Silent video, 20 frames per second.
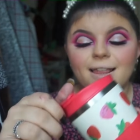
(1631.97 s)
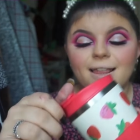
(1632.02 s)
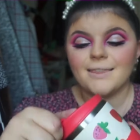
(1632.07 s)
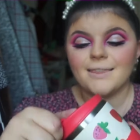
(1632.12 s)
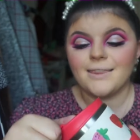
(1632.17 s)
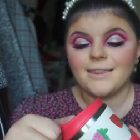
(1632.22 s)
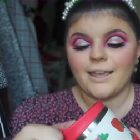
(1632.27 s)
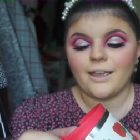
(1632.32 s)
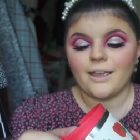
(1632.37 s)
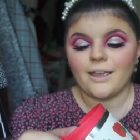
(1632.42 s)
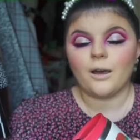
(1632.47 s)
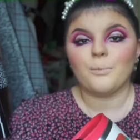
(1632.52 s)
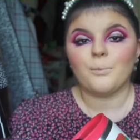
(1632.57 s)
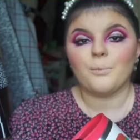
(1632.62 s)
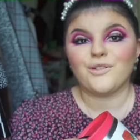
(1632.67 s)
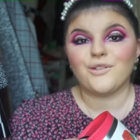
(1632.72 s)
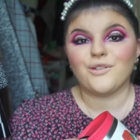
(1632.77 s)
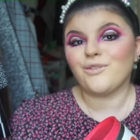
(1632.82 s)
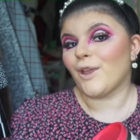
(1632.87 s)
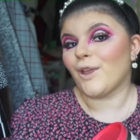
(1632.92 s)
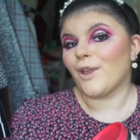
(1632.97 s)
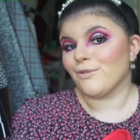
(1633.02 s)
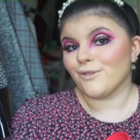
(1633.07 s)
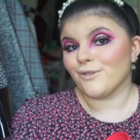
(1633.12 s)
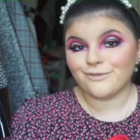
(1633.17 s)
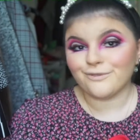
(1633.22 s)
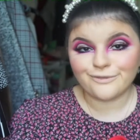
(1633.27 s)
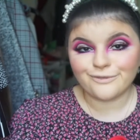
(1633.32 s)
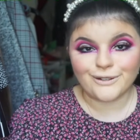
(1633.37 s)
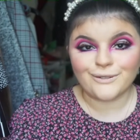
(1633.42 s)
They are my favourite
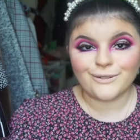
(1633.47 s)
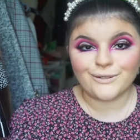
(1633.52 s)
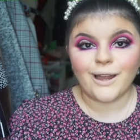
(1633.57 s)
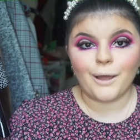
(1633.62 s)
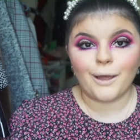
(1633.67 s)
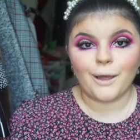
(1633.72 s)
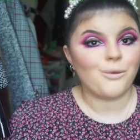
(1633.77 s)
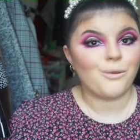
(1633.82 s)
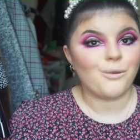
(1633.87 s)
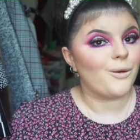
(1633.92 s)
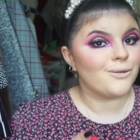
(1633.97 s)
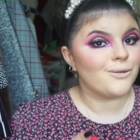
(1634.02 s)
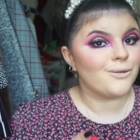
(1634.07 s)
fruit and pro